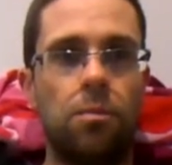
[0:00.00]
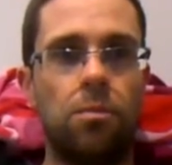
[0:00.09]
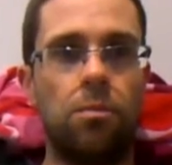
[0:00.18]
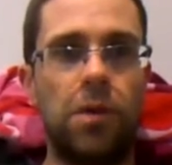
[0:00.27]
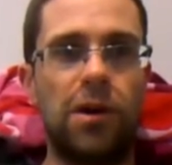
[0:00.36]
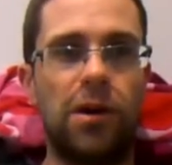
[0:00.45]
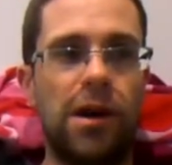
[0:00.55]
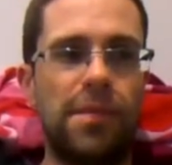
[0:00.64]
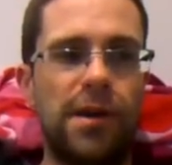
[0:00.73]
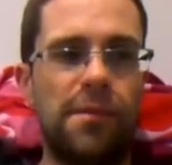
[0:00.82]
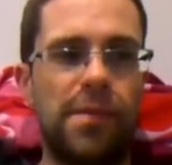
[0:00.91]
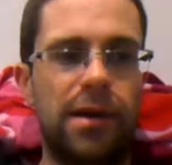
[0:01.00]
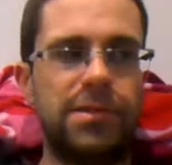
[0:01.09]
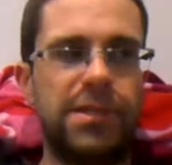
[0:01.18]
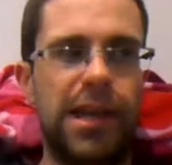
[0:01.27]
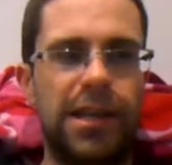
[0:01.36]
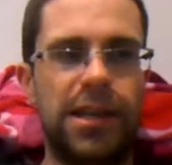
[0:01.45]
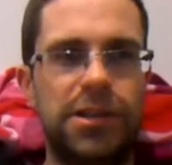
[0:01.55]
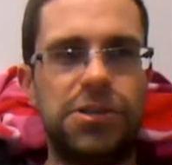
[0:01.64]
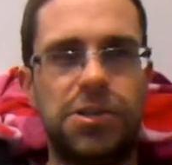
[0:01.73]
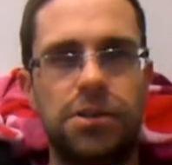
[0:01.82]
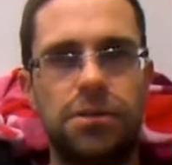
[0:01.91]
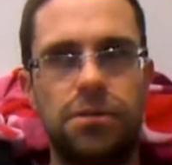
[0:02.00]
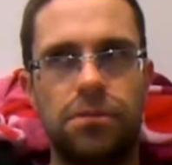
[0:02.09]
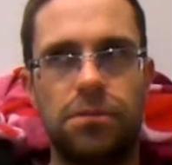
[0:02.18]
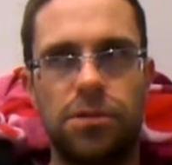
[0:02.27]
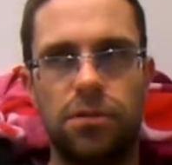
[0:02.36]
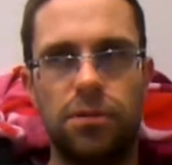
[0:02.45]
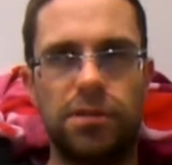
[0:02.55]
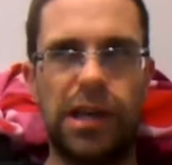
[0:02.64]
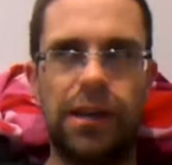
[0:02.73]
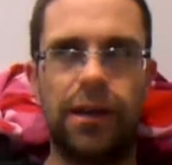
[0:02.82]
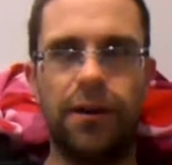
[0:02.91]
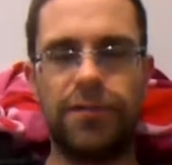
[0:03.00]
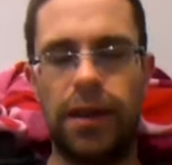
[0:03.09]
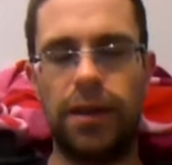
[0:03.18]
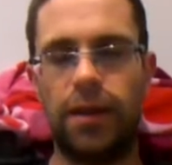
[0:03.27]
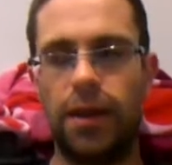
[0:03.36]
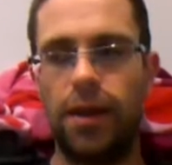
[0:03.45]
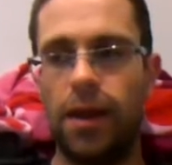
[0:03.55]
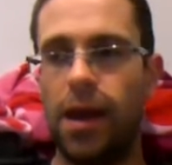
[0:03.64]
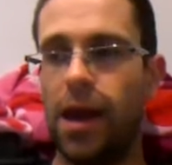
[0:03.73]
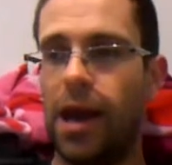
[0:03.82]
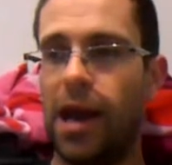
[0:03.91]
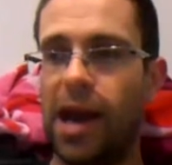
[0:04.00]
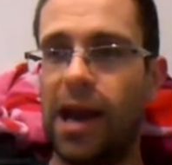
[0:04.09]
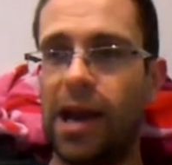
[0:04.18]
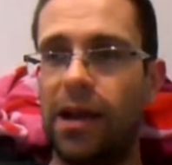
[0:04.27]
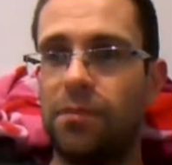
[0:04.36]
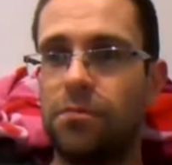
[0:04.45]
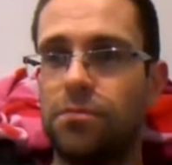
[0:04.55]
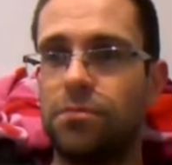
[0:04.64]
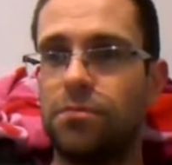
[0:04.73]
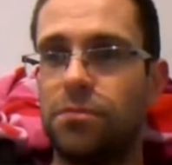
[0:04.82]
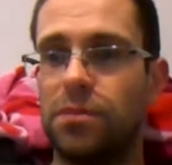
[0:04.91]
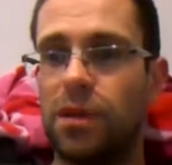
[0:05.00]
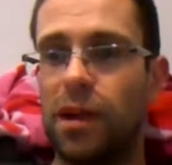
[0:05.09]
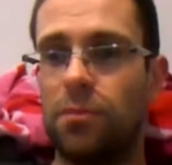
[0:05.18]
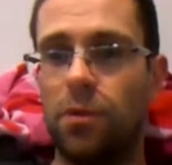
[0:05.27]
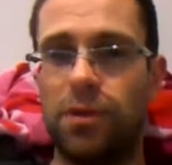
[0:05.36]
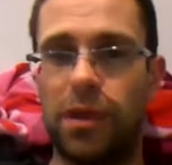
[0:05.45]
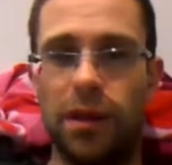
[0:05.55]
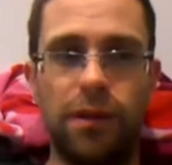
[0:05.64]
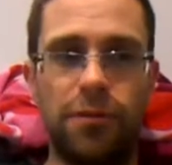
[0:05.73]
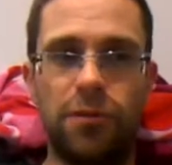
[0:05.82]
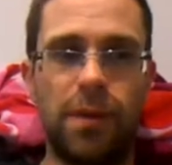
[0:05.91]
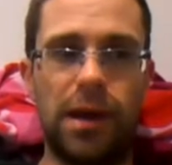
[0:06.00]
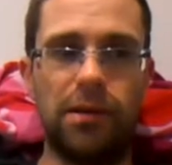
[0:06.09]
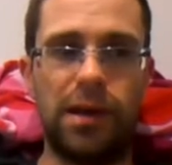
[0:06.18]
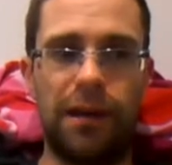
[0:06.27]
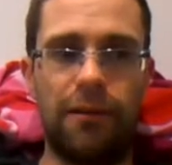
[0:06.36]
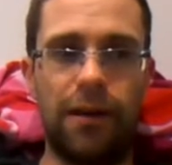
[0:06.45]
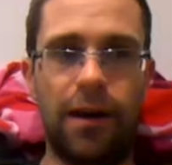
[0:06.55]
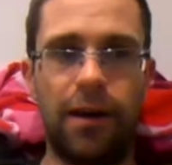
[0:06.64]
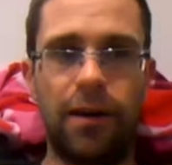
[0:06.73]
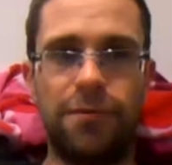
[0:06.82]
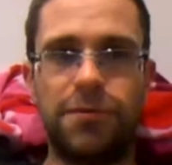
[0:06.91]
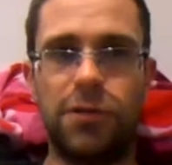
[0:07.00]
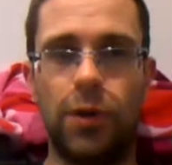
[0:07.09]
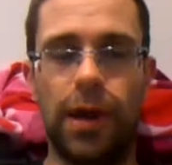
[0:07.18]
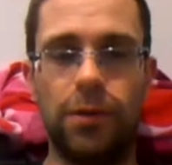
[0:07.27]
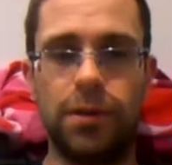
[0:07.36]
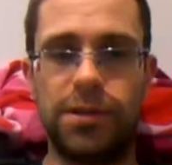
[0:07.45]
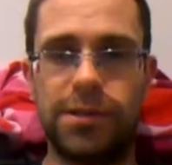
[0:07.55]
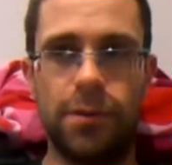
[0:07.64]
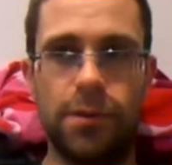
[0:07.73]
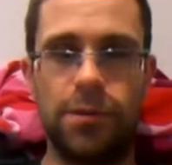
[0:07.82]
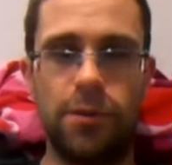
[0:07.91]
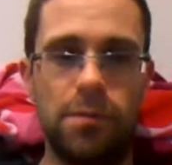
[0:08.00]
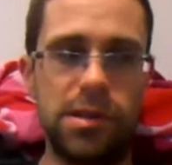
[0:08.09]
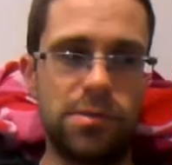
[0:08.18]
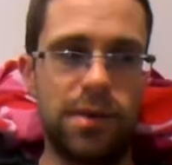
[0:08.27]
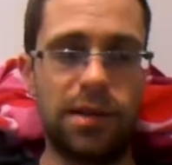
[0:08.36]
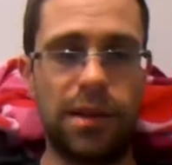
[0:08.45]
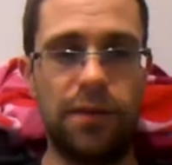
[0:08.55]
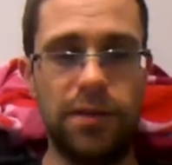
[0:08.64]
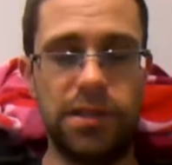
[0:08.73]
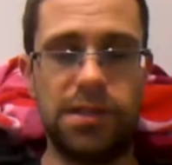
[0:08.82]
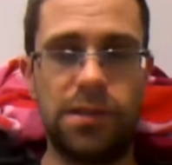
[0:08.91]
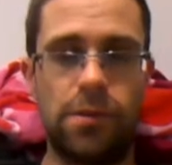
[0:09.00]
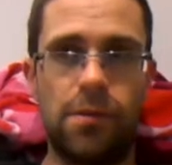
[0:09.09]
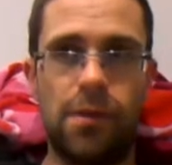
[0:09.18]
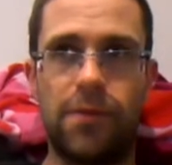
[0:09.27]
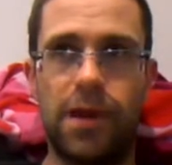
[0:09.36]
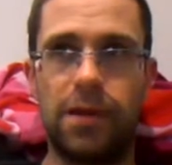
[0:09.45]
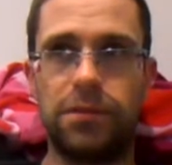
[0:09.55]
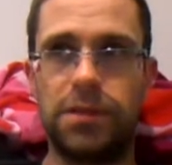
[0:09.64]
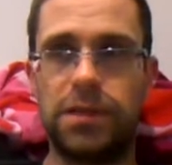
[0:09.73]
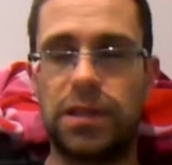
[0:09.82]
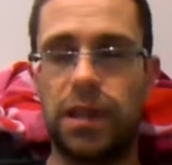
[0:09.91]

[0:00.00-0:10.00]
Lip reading: we got up there about 10ish, sort of 10, half 10, and we were done after about an hour and a half, 2 hours, so we thought, may as well make a day of it. So we went round